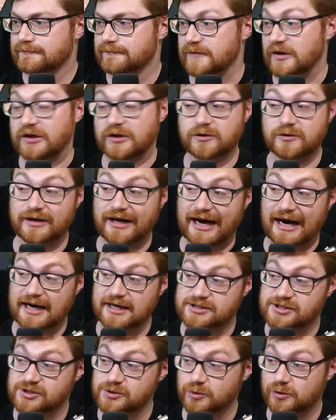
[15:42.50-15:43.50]
Oh,
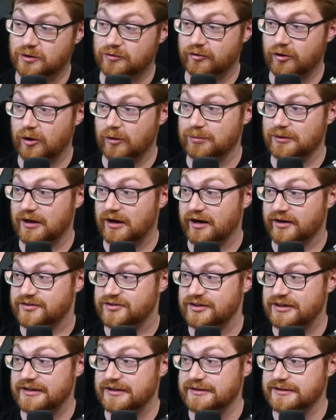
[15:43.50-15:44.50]
actual Roblox
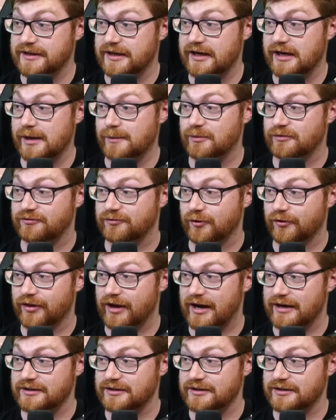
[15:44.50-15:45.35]
in game for that